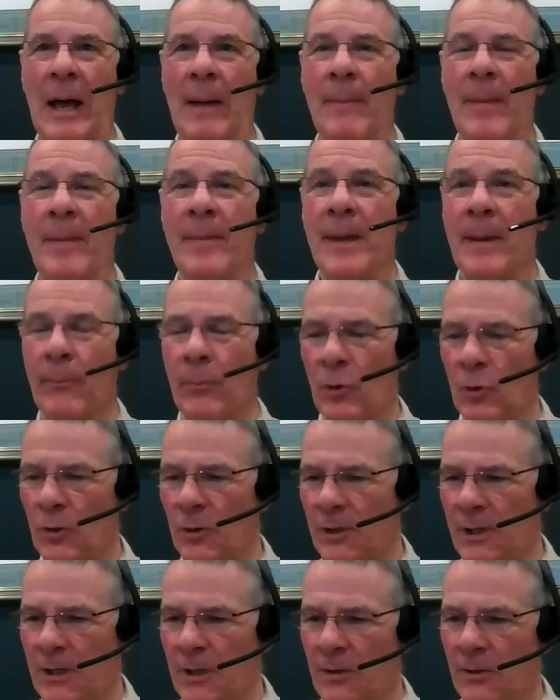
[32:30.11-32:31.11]
maybe a
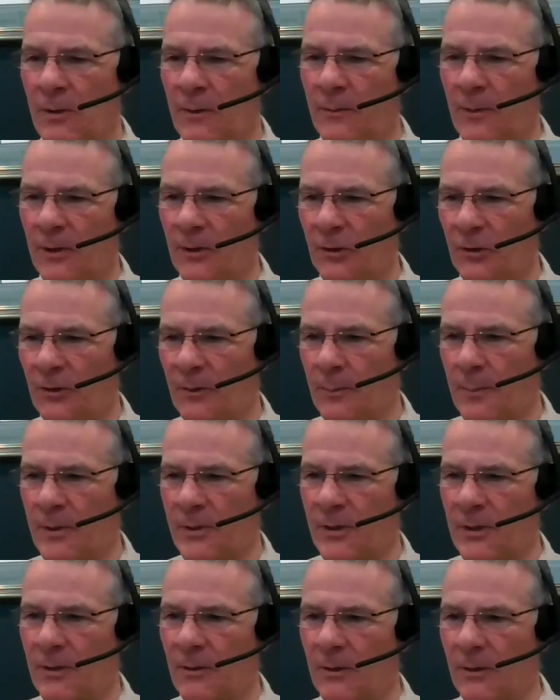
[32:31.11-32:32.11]
broader universe of
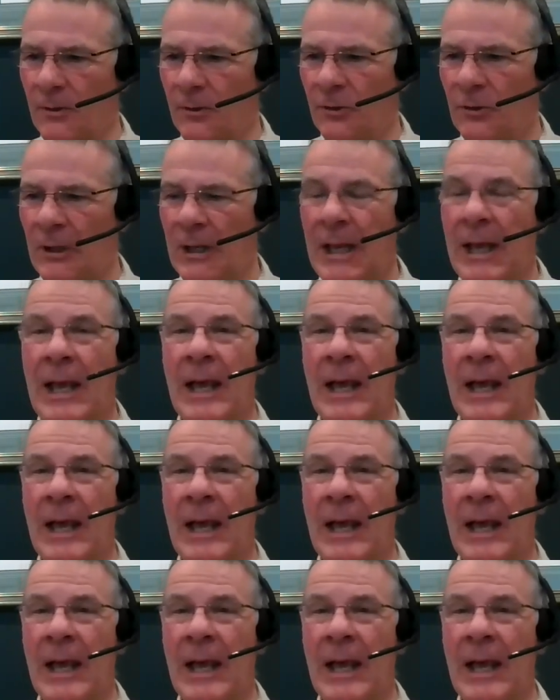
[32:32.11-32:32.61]
materials.